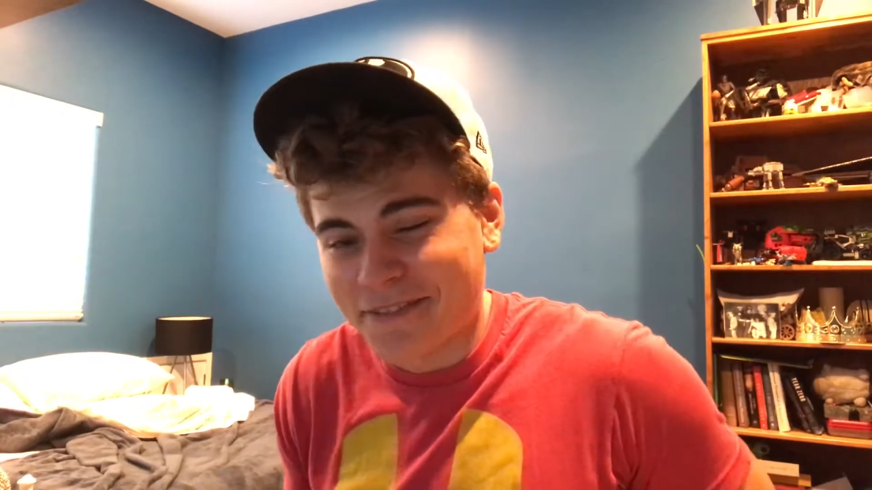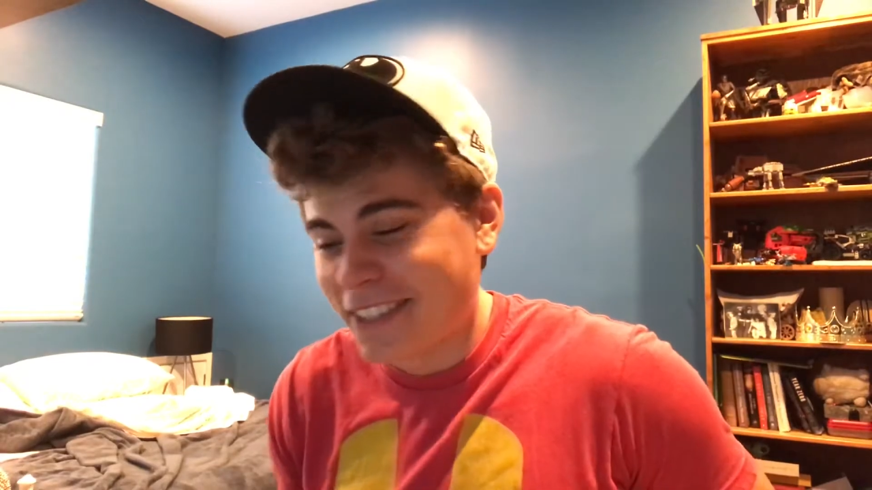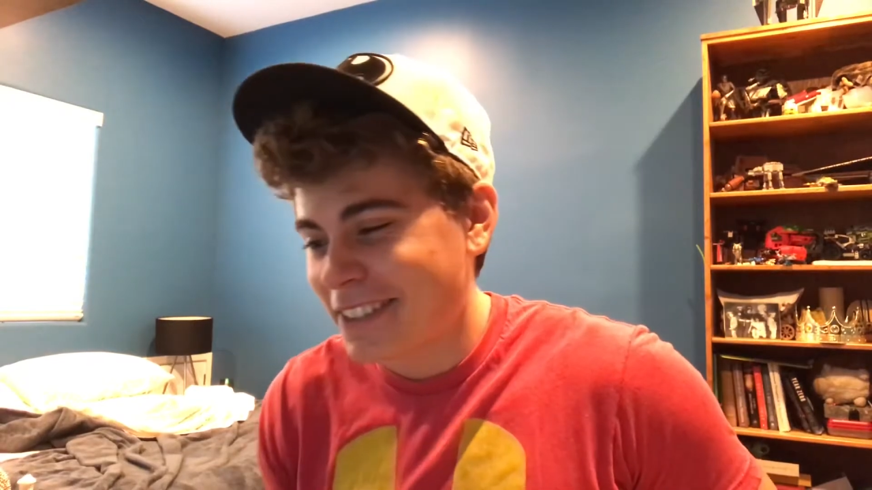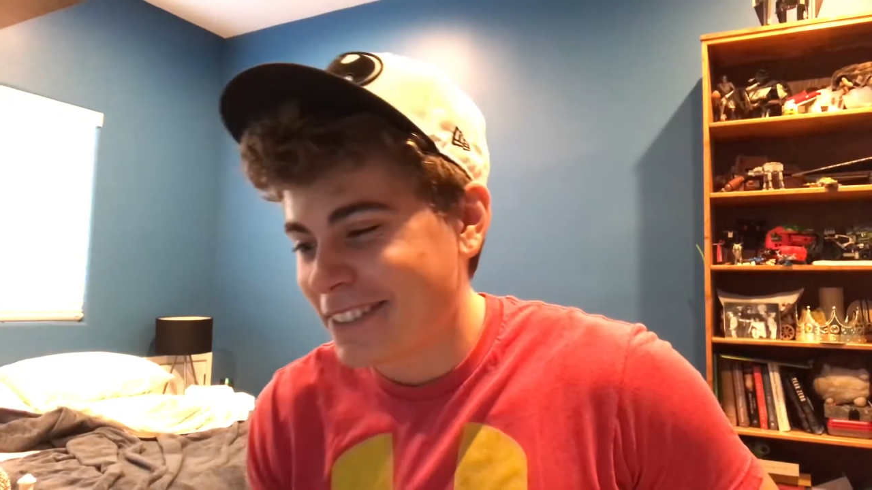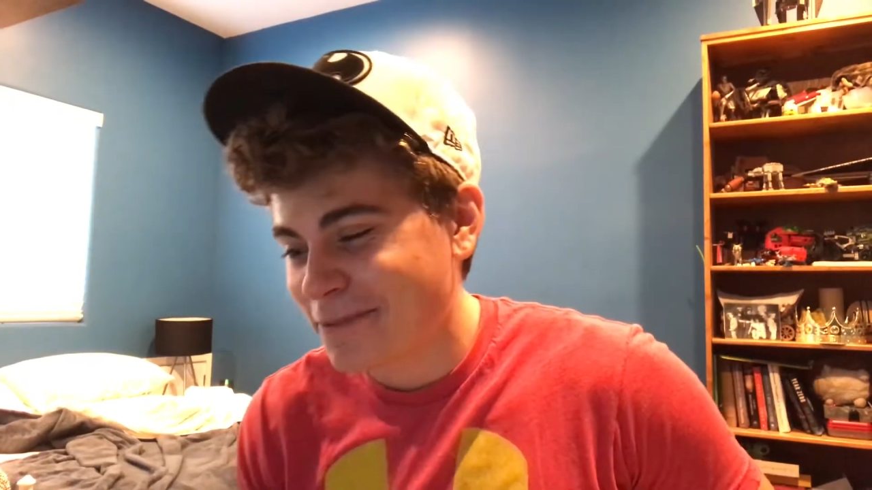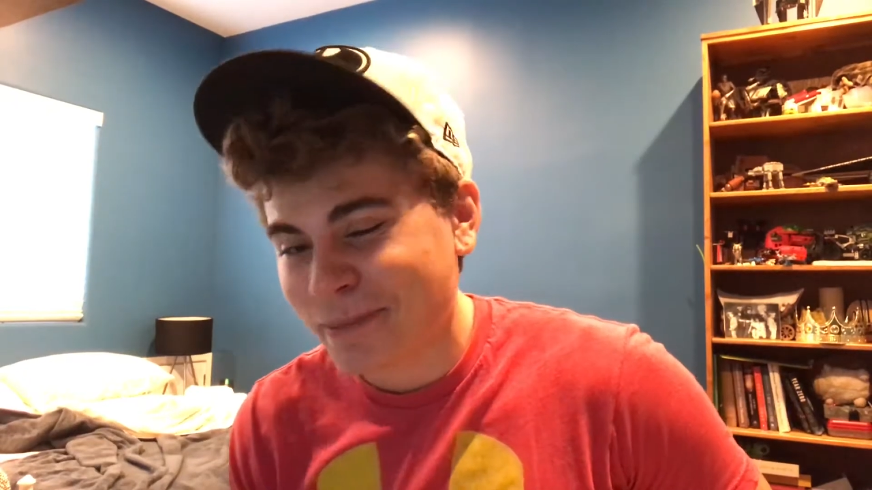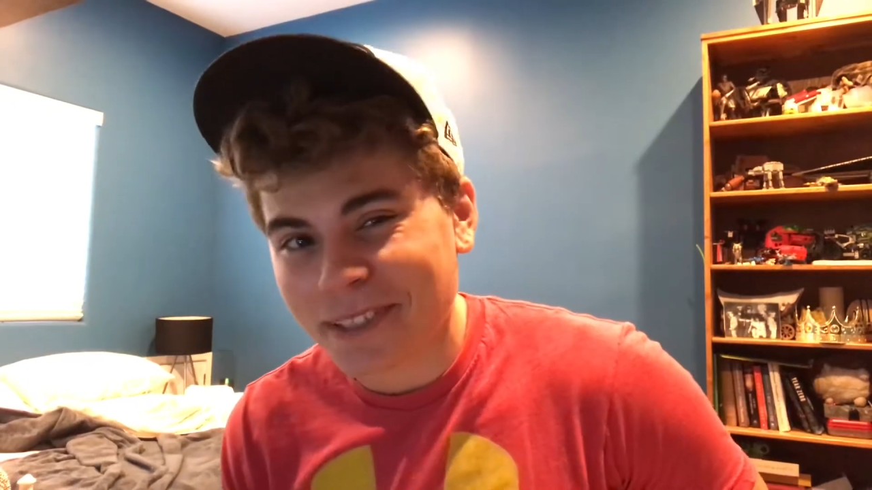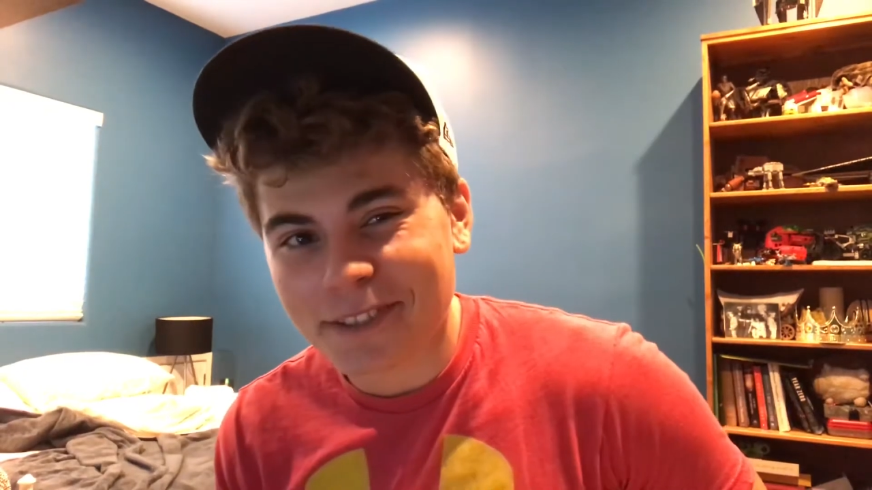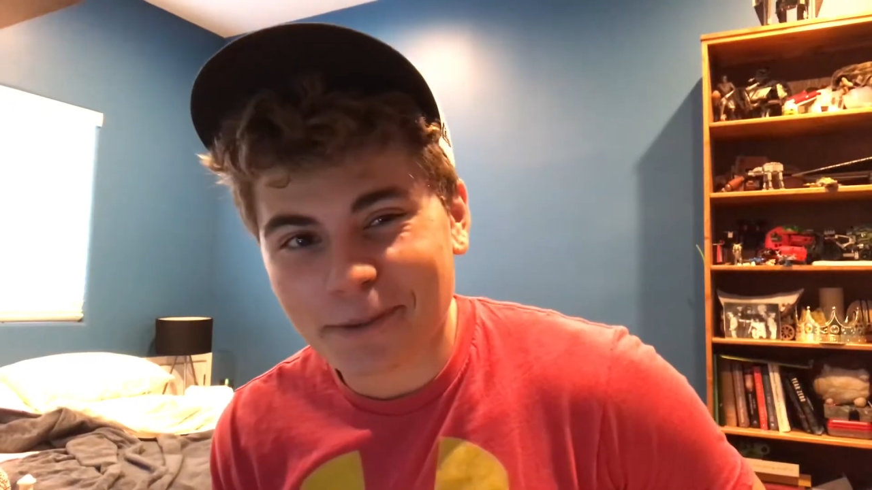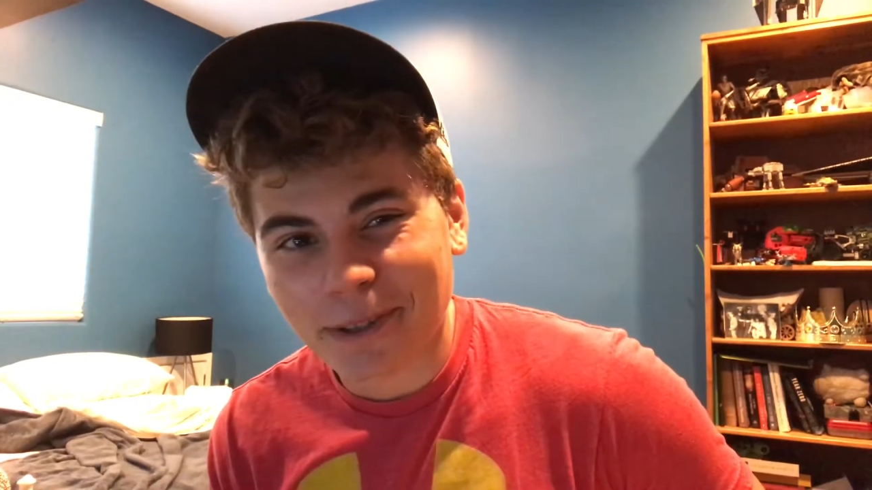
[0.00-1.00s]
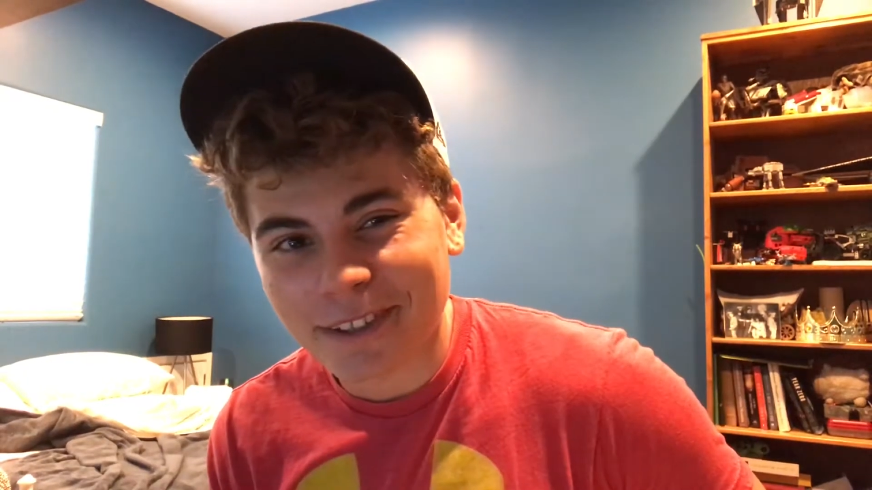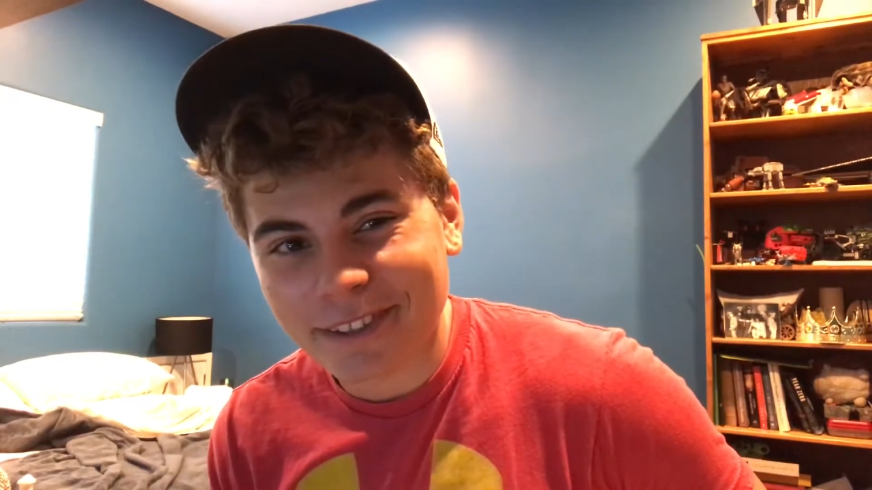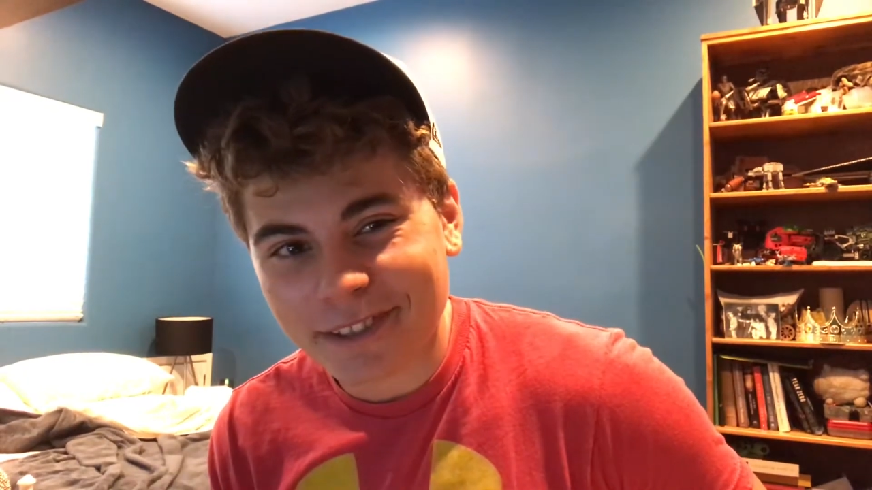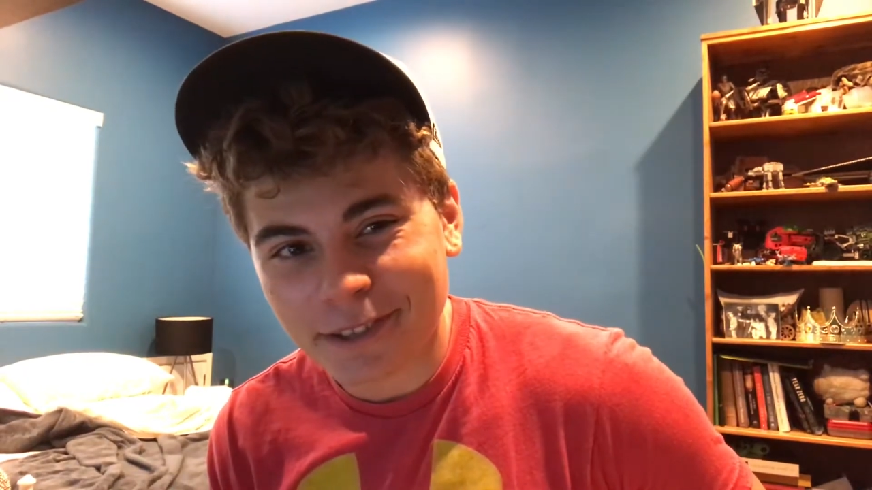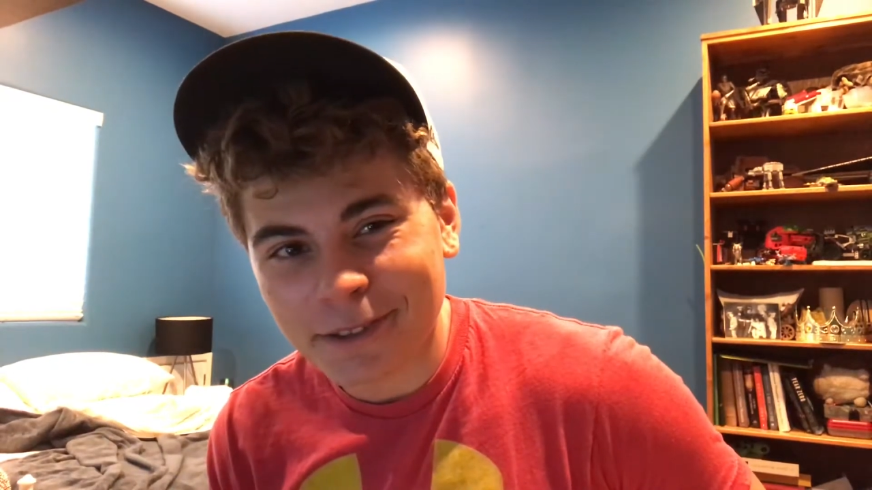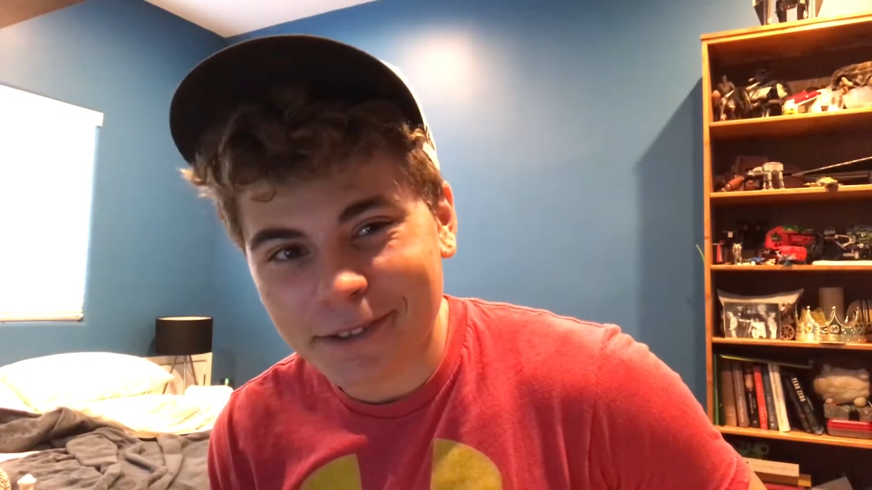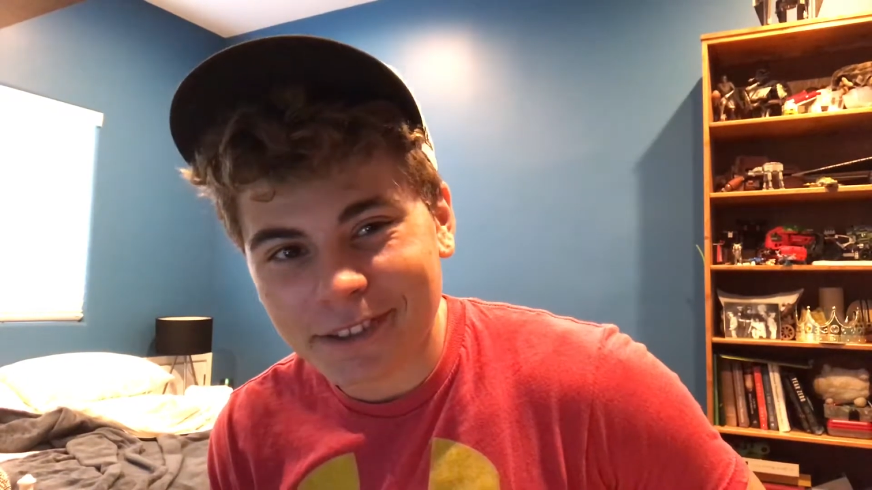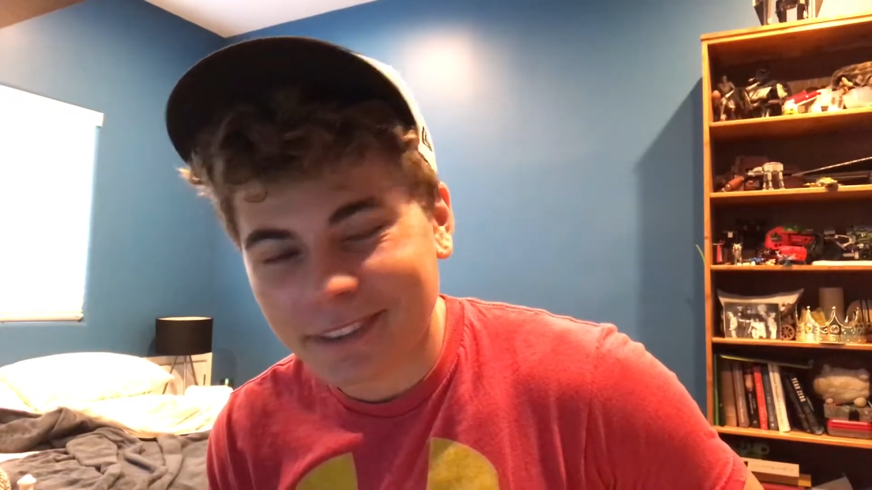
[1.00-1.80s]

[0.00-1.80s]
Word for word: that's the place you want to choose.